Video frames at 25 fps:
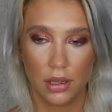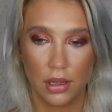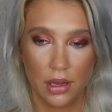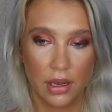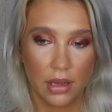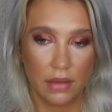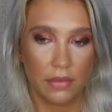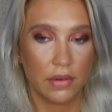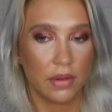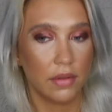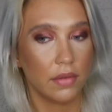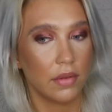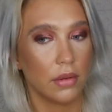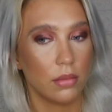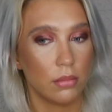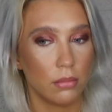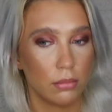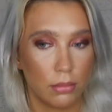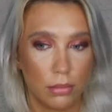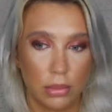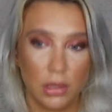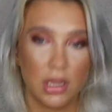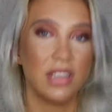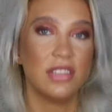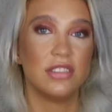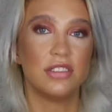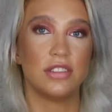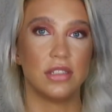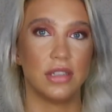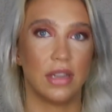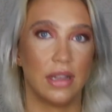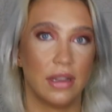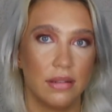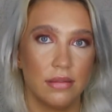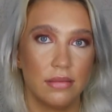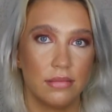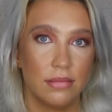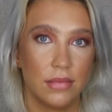And I haven't even blushed
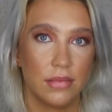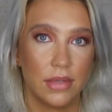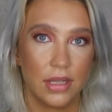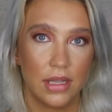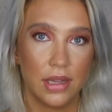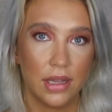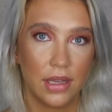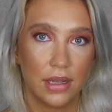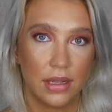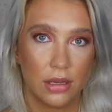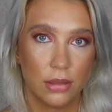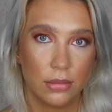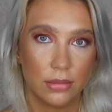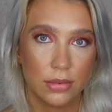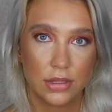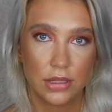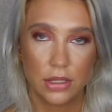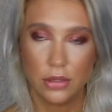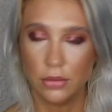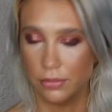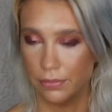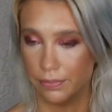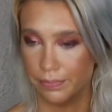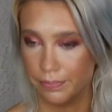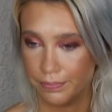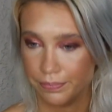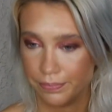yet, and that helps too.